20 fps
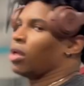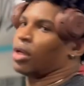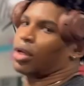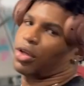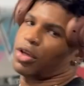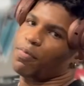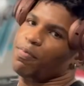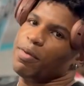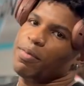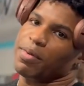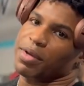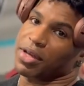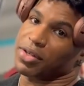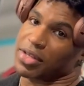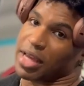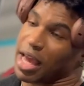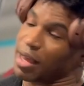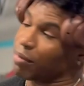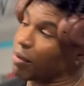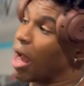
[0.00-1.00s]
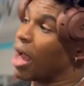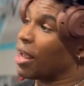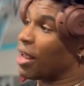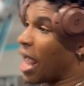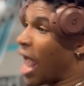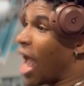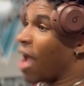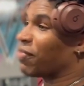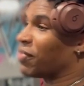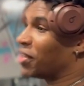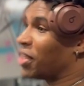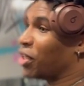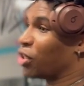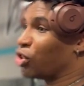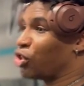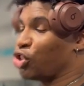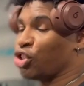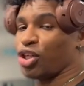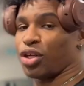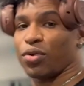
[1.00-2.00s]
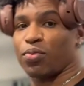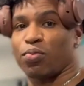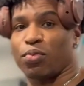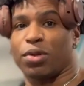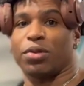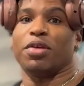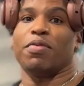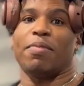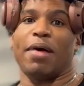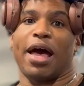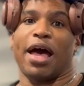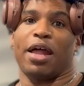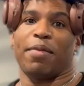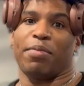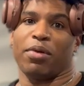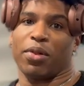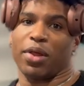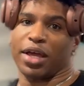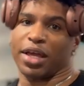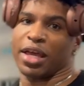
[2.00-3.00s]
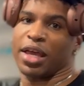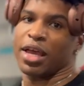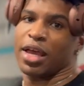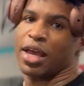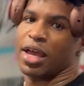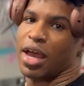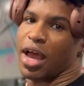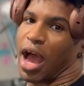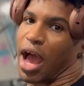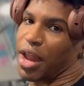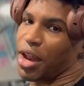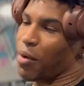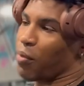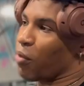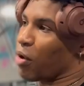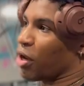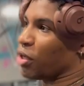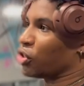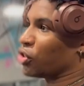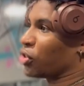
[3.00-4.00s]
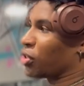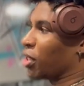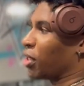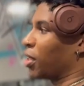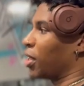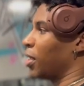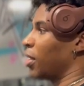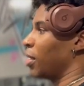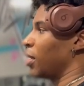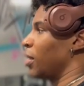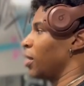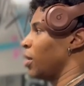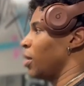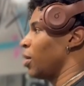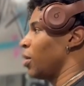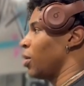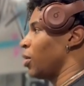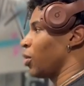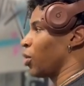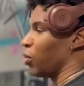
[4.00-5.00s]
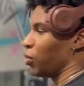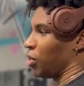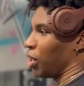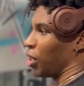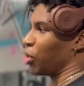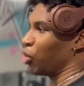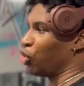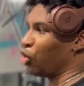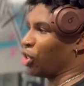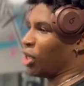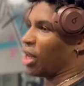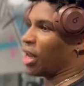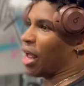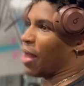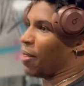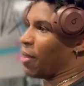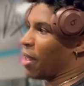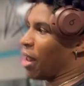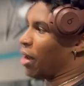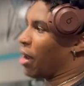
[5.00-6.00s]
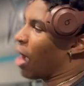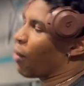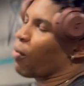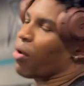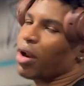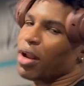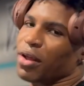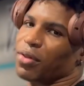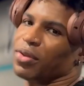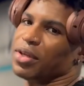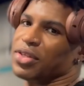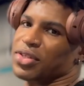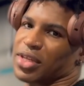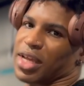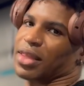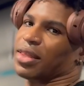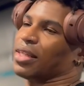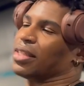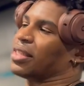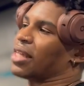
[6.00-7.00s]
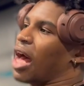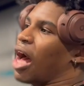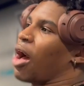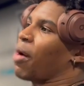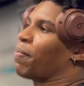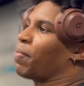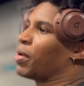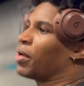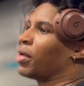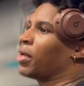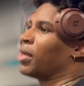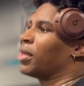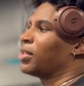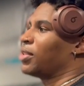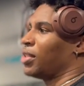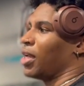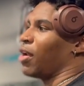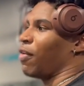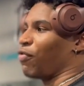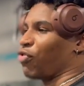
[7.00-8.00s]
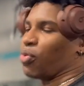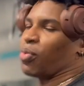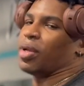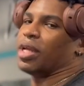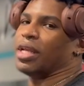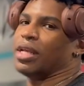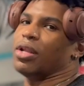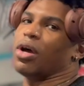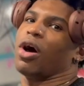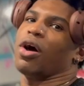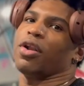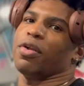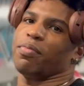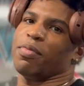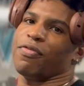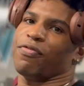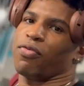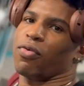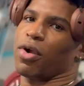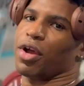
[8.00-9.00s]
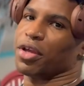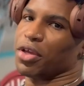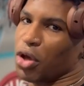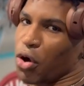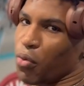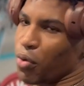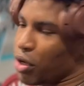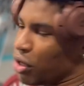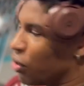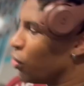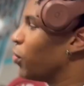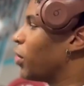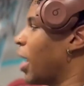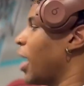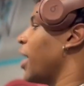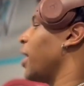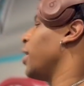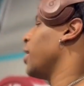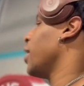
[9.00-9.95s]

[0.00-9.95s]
could be because I have to take a shit really bad, but like I didn't want to just like go take a shit, and then I want to at least get the top set of 3 done before I go and do that.